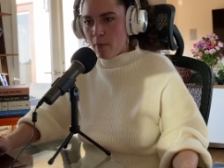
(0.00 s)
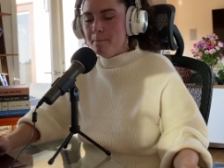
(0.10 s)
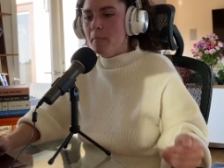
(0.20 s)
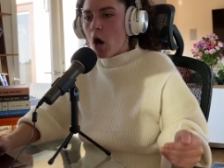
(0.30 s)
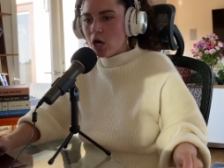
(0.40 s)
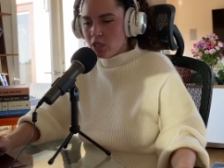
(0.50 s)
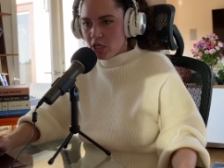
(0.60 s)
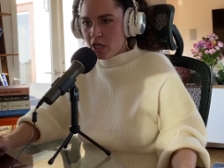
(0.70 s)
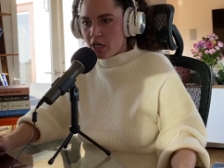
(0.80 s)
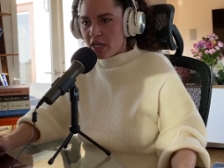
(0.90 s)

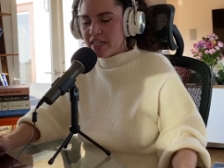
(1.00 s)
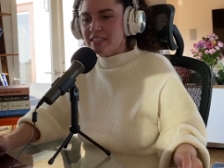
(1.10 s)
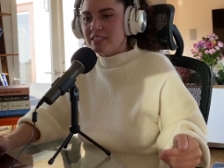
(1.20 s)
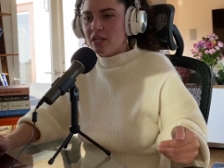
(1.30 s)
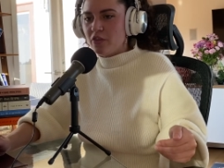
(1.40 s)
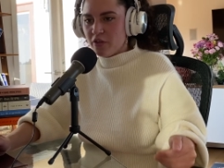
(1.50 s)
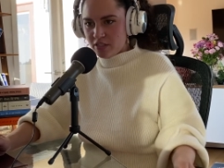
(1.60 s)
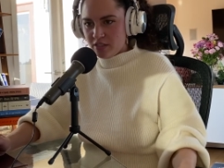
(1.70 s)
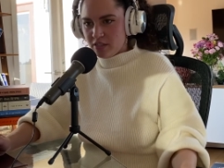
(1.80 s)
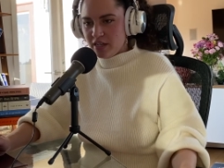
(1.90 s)
Marlon is the
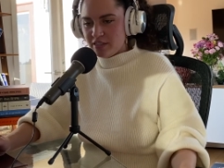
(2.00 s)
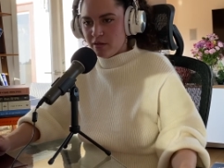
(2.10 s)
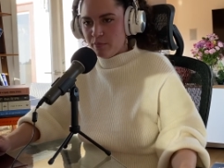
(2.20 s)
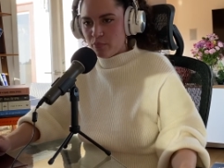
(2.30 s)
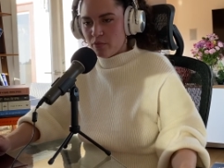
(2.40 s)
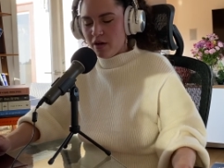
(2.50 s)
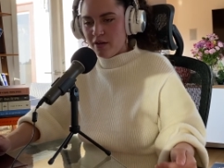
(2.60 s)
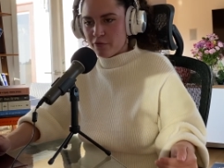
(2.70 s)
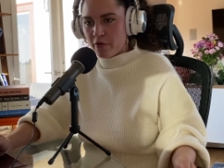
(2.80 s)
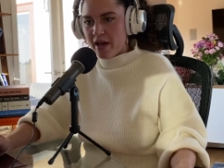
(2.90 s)

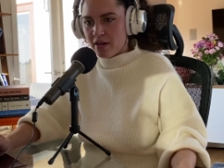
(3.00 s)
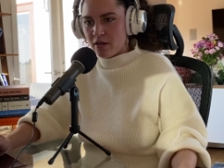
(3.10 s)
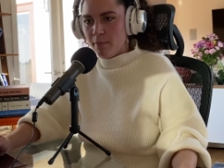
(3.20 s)
friend.